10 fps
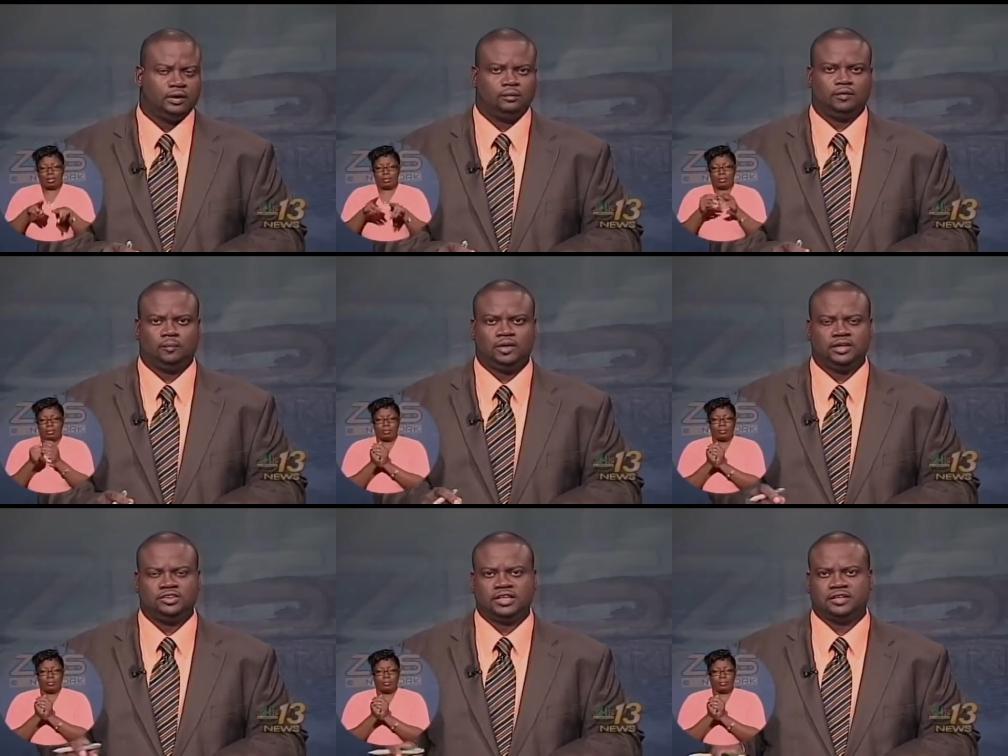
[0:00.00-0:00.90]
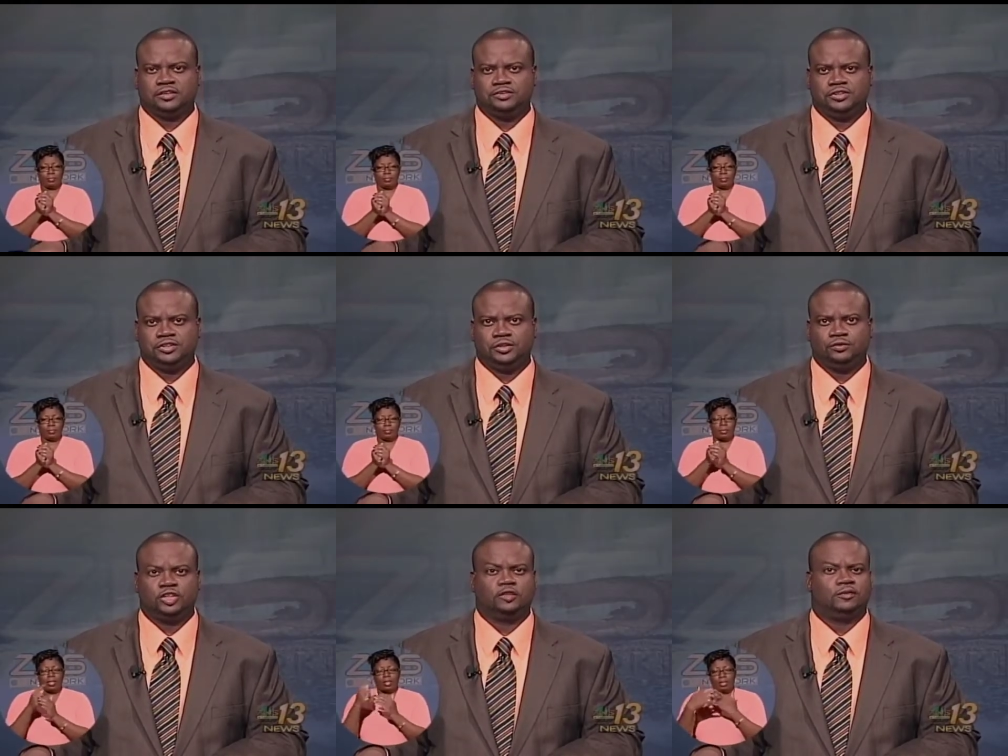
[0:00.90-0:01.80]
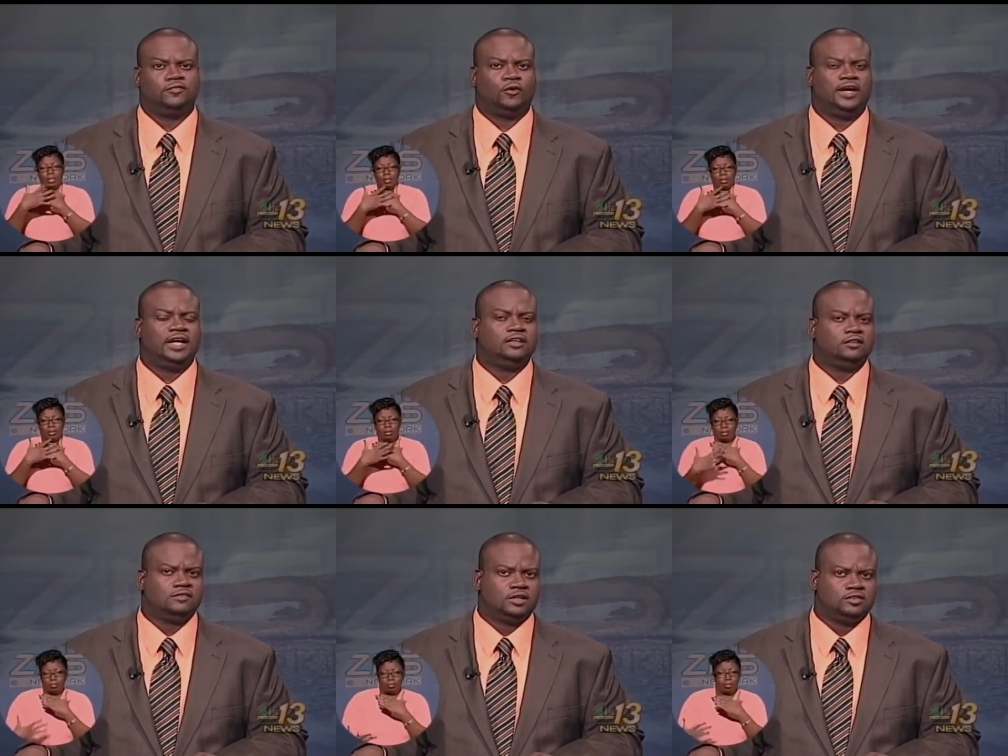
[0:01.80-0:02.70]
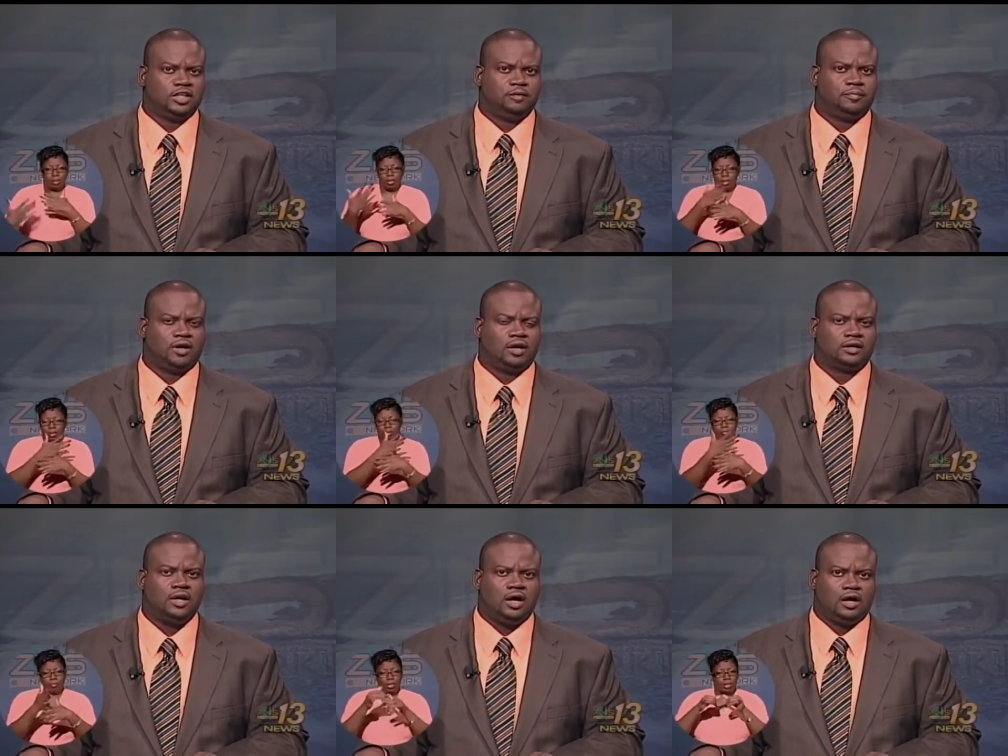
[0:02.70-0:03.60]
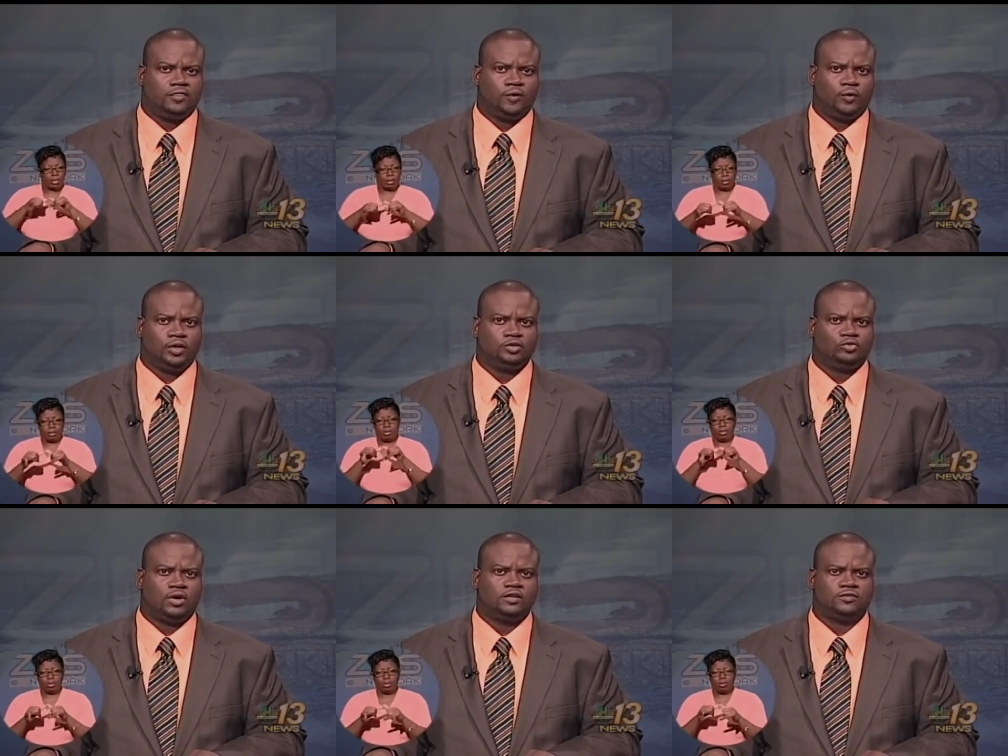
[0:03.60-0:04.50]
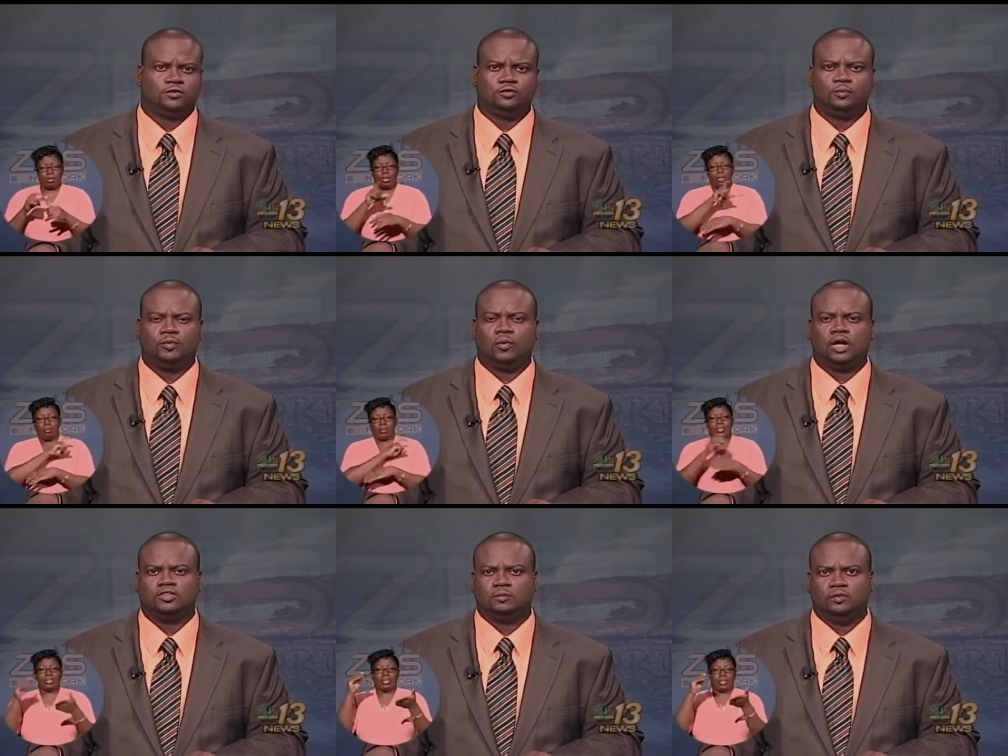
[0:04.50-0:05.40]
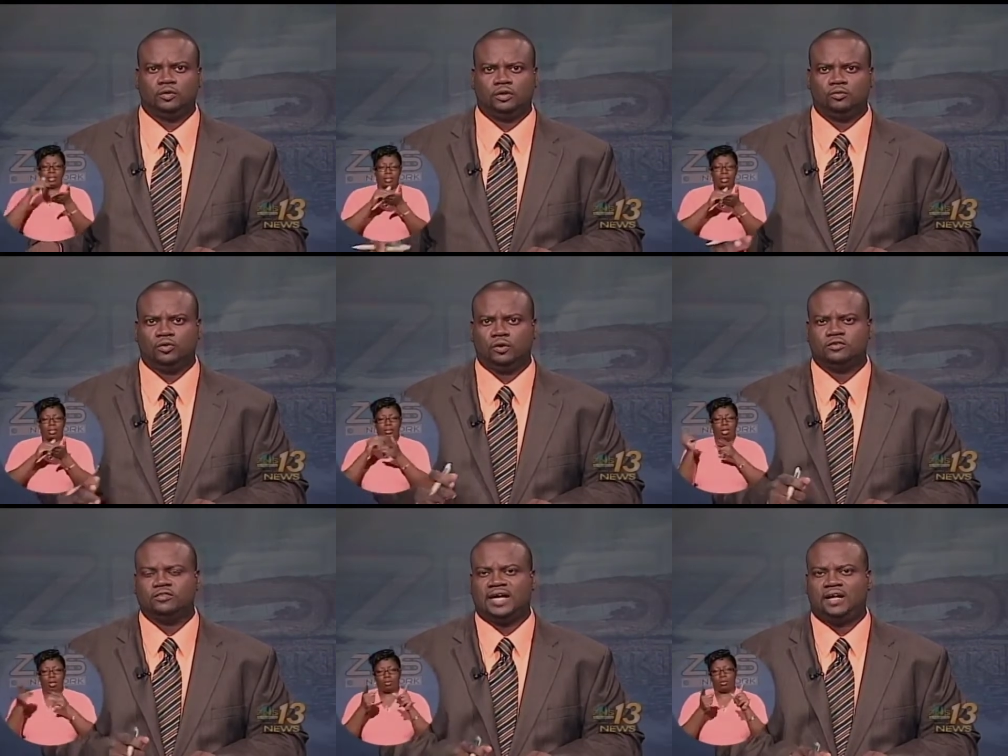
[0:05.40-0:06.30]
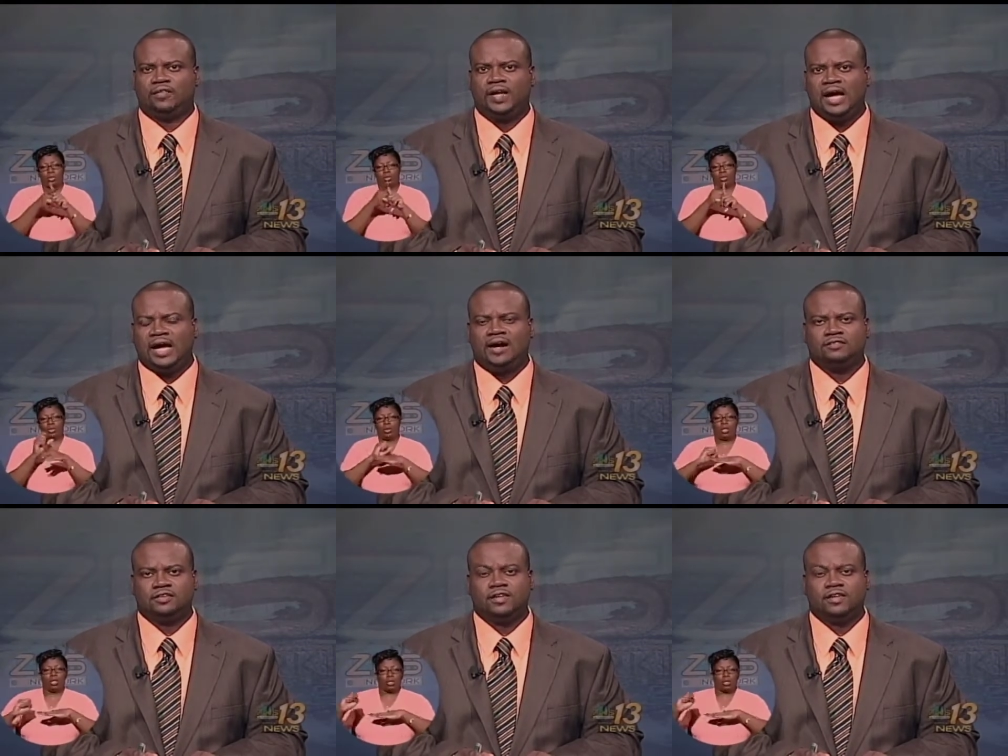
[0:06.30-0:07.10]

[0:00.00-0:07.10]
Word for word: Well, the bloodshed continued just before heading to Sunshine Park. Authorities rushed to Superwash on Blue Hill Road South after